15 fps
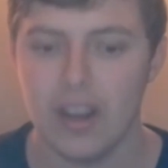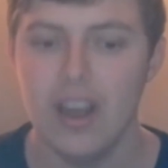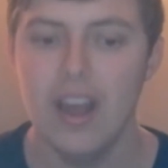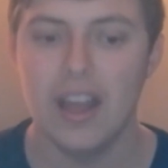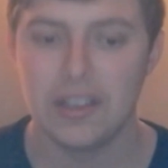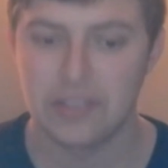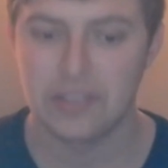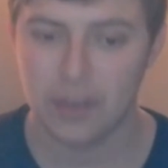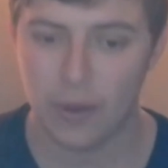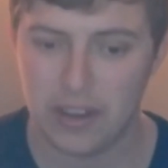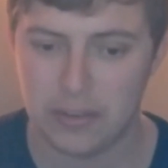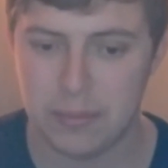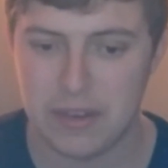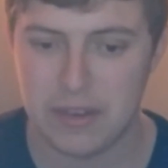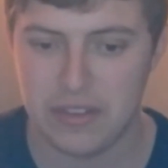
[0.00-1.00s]
As always,
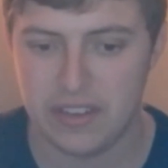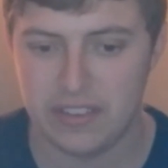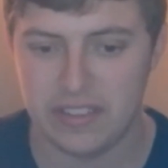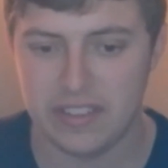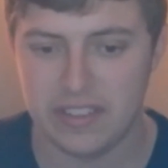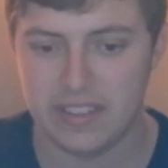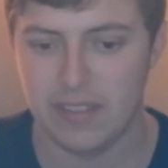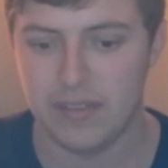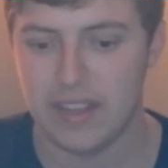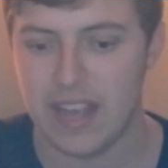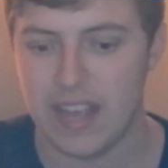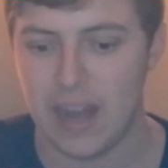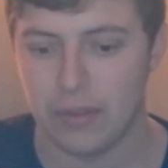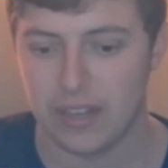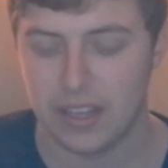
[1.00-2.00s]
been GZTV
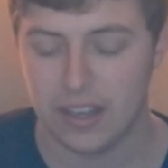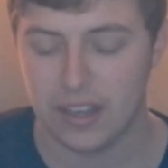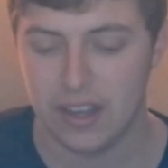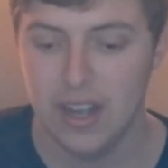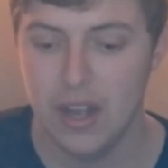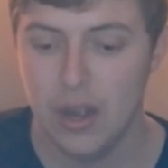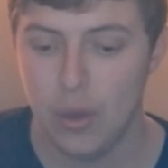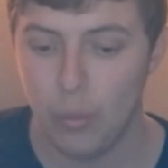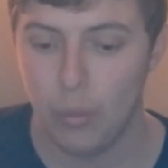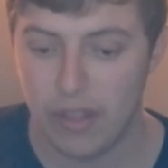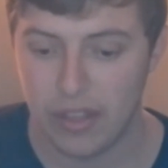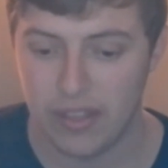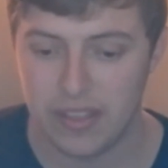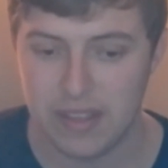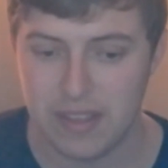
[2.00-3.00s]
out here
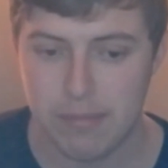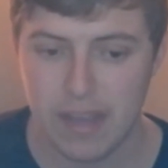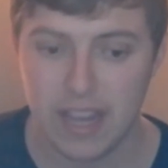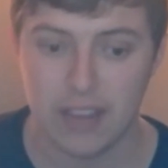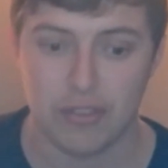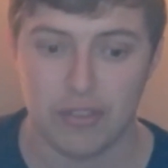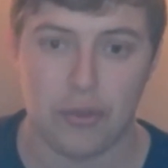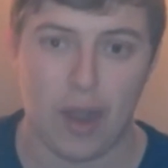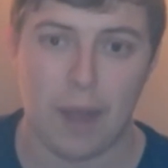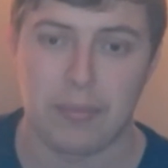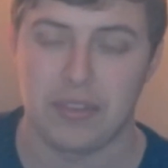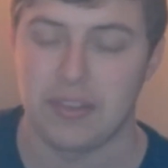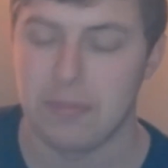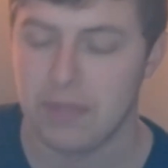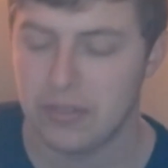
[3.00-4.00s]
with the biggest drops
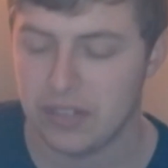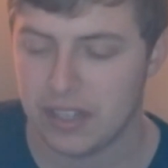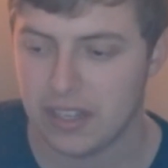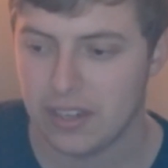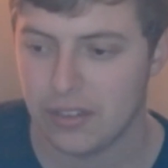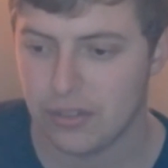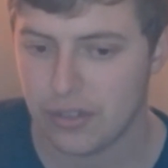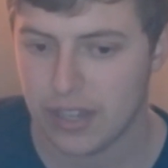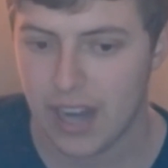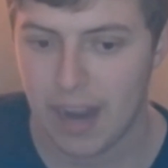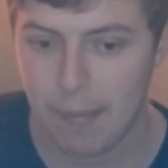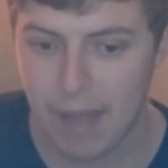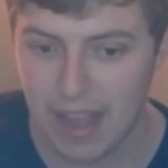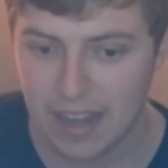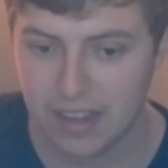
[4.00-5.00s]
in the music industry. I'm
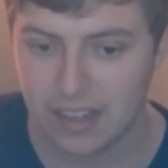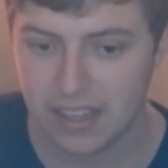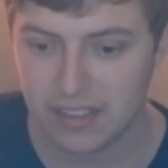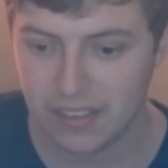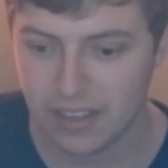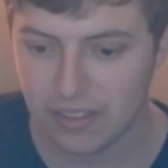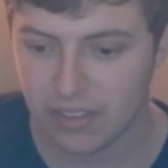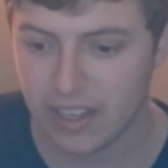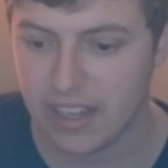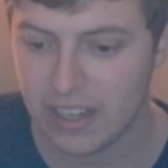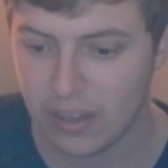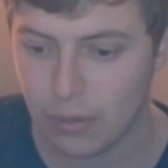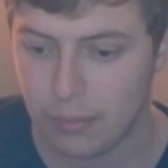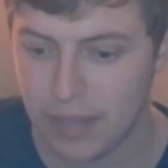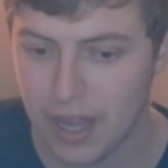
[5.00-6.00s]
editing this, and
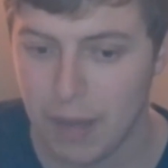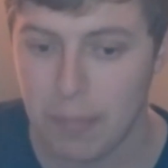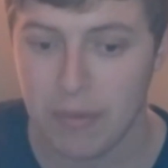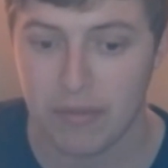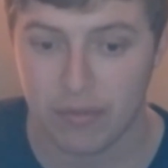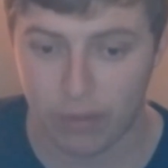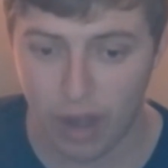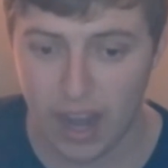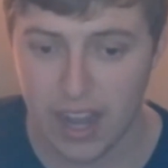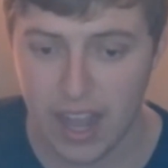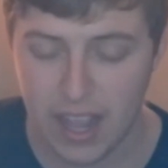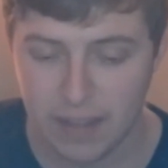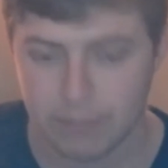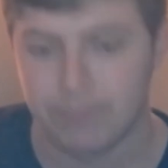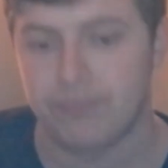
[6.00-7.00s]
it'll be up
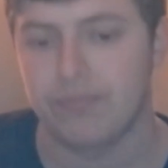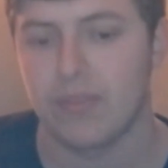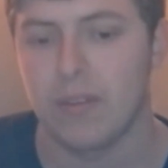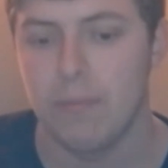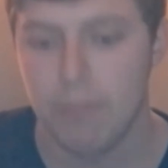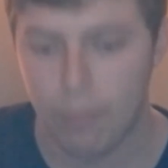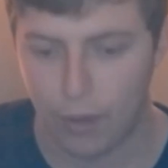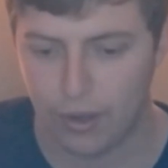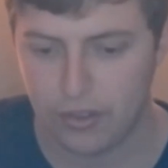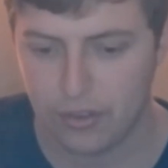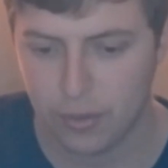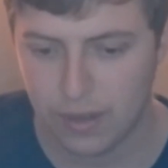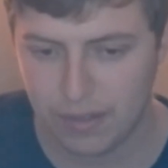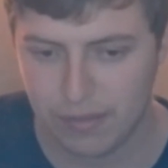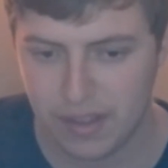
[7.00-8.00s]
Friday, March
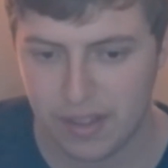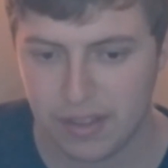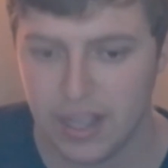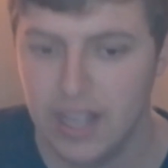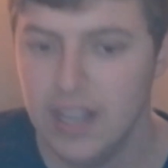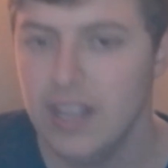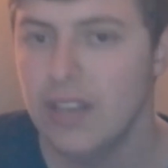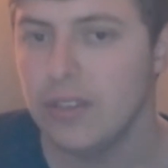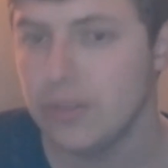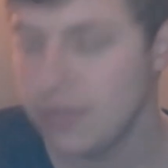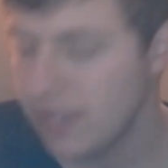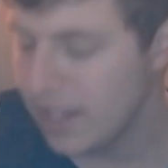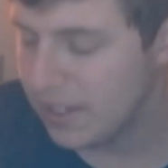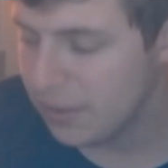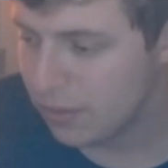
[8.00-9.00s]
25th. So
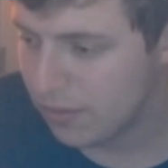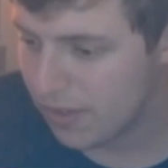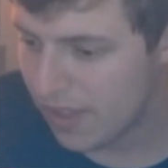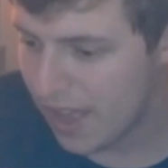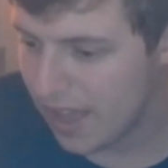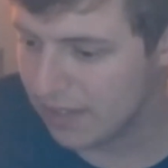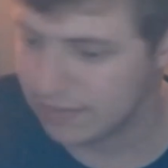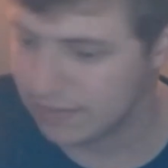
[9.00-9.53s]
stay tuned for that.